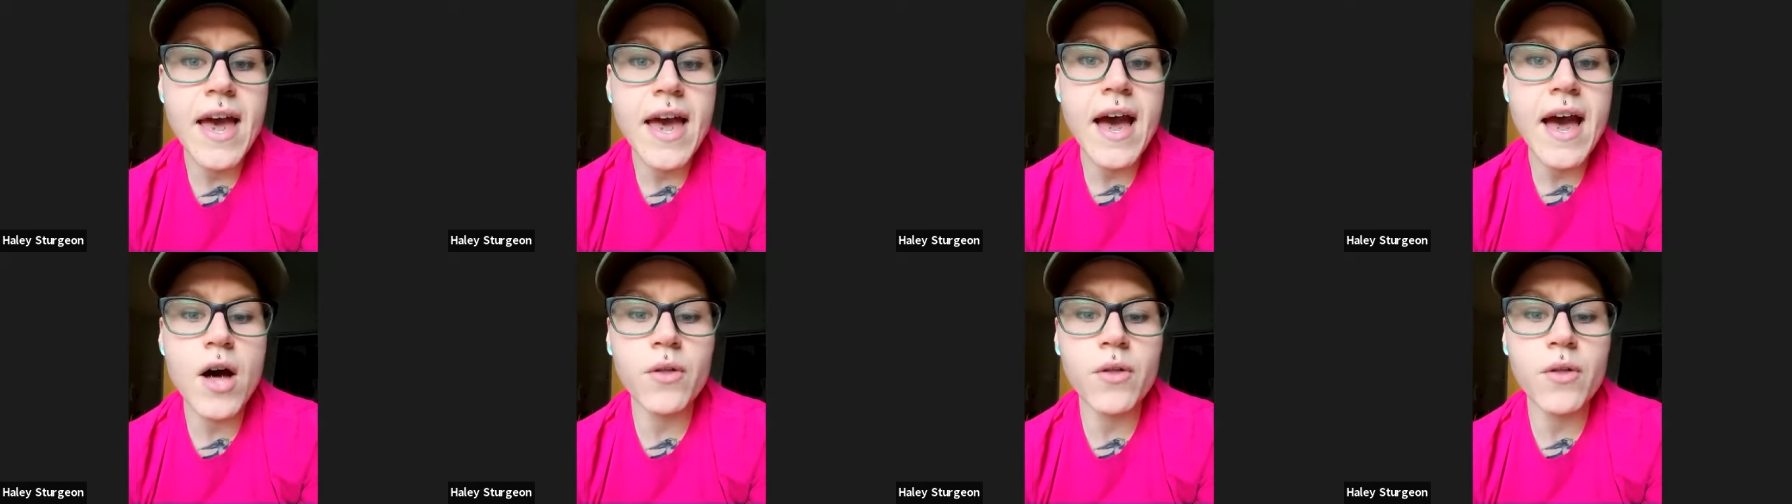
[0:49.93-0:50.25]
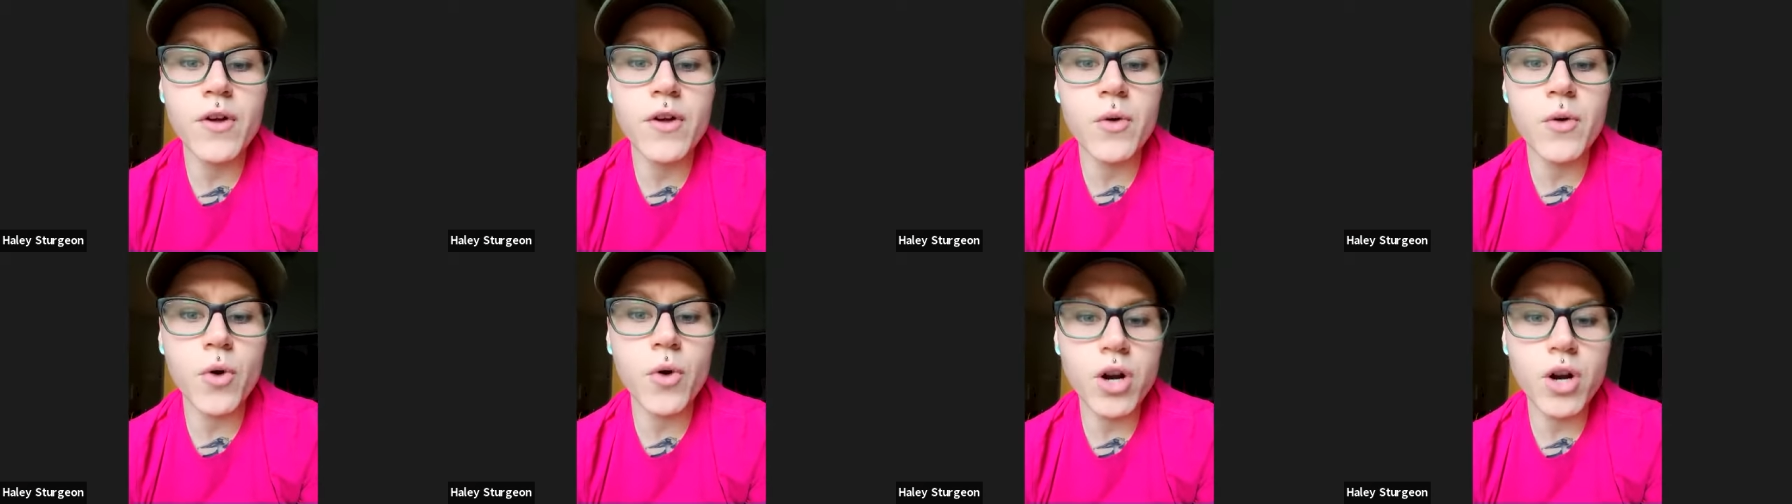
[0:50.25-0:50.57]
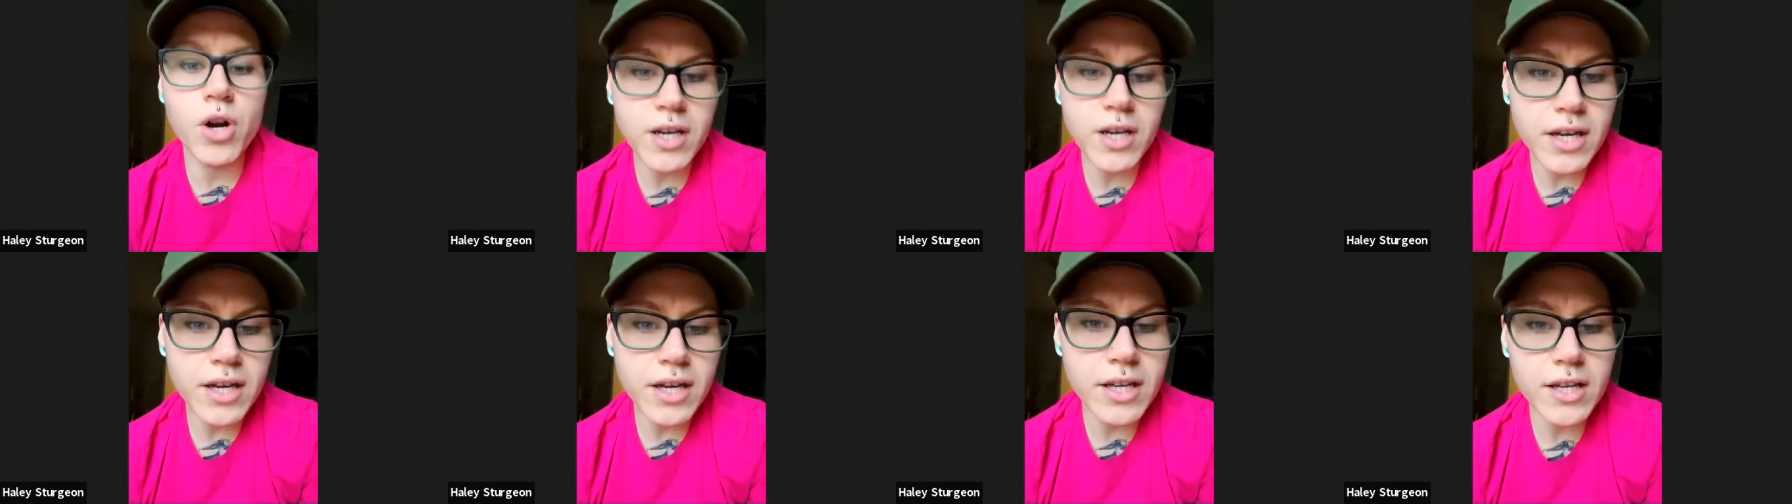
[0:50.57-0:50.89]
how they're
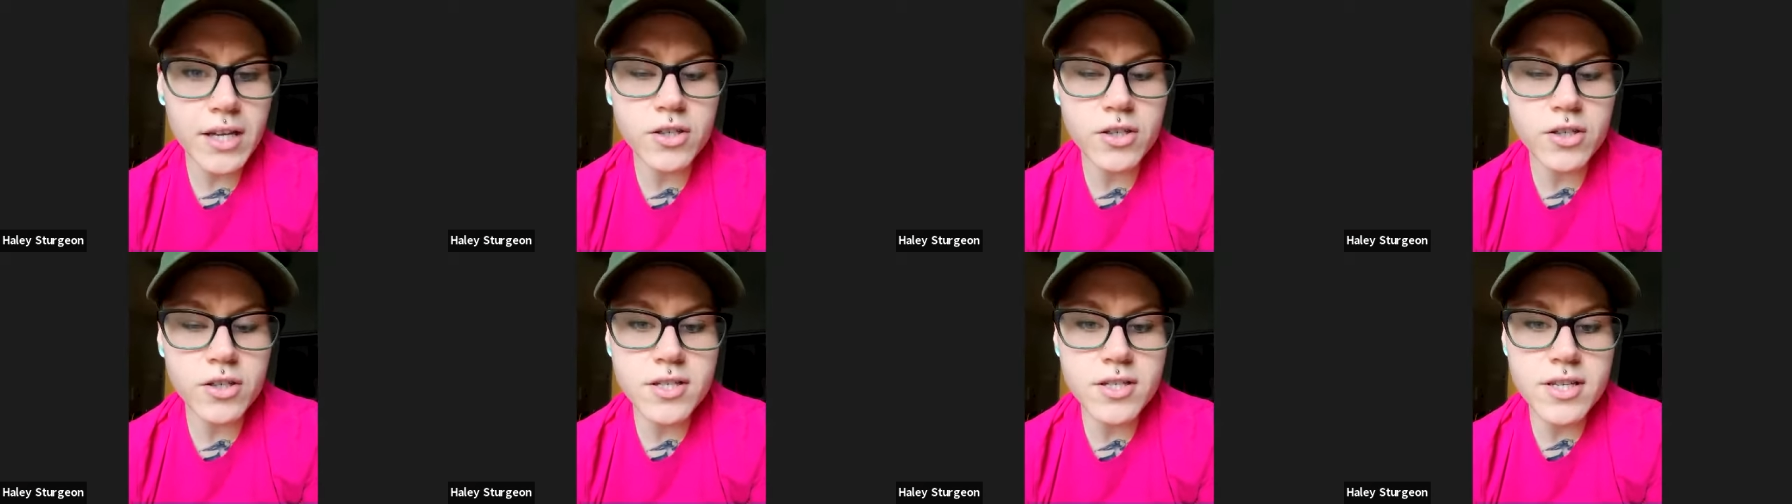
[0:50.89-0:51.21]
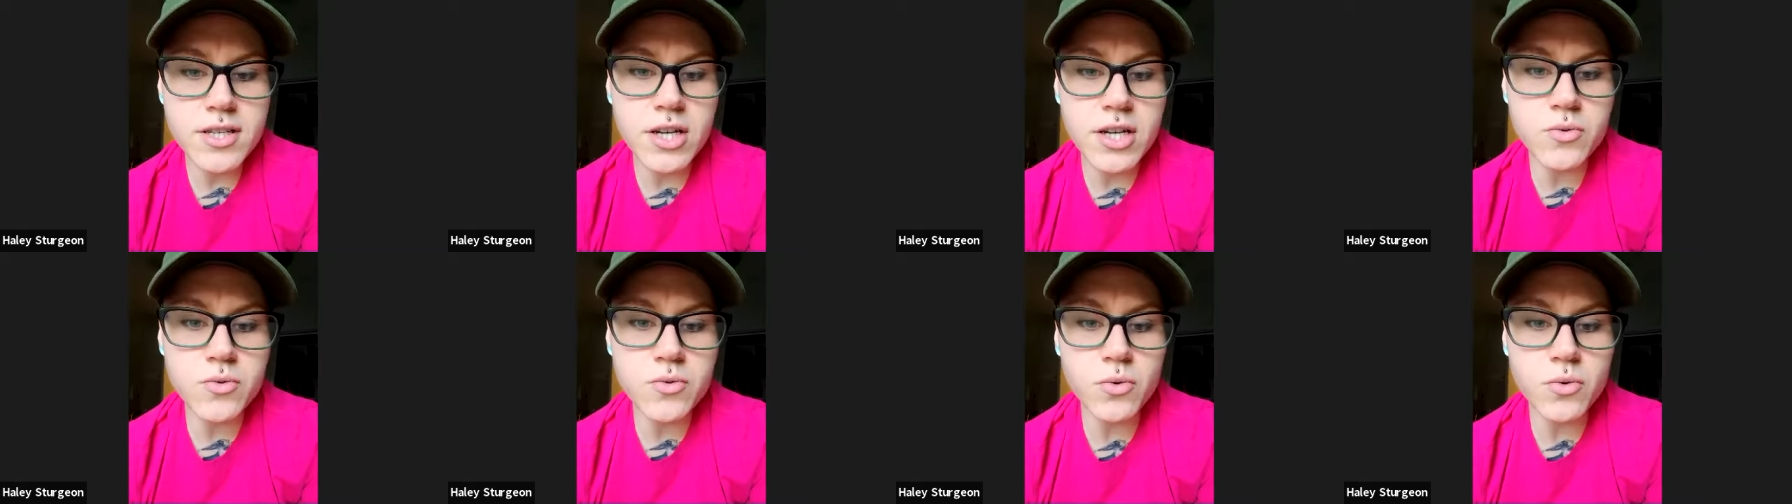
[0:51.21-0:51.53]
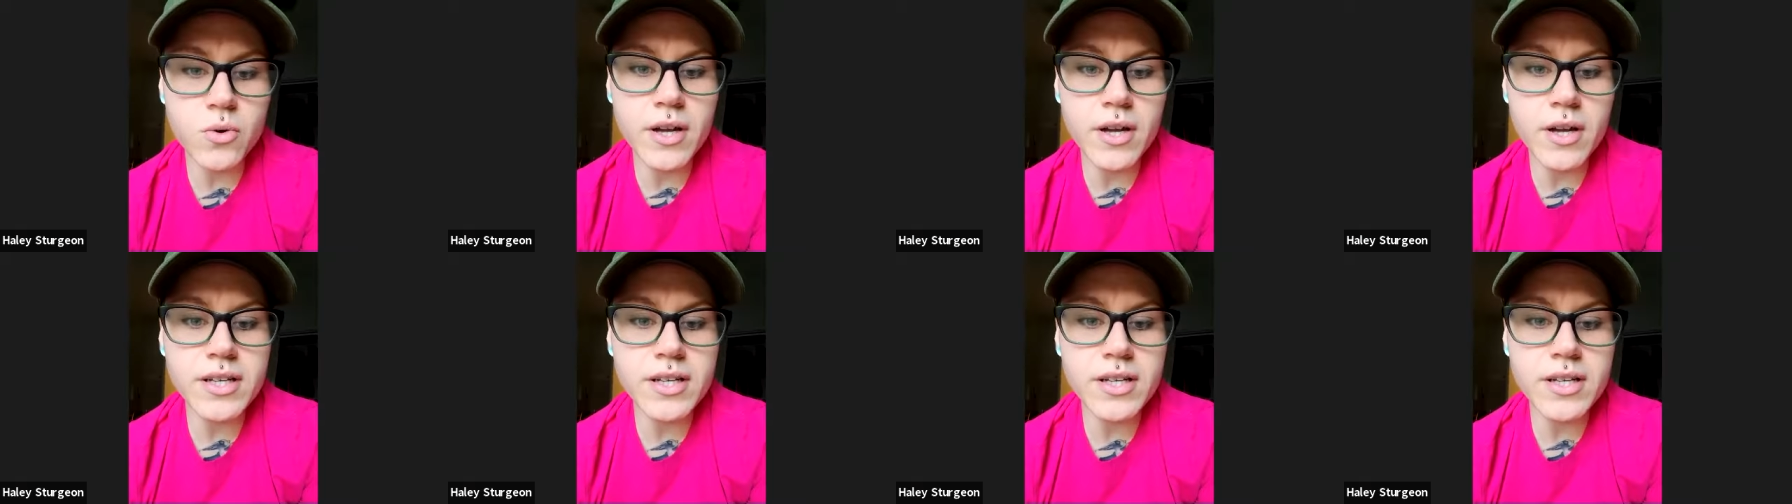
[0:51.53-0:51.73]
working it in their schedule.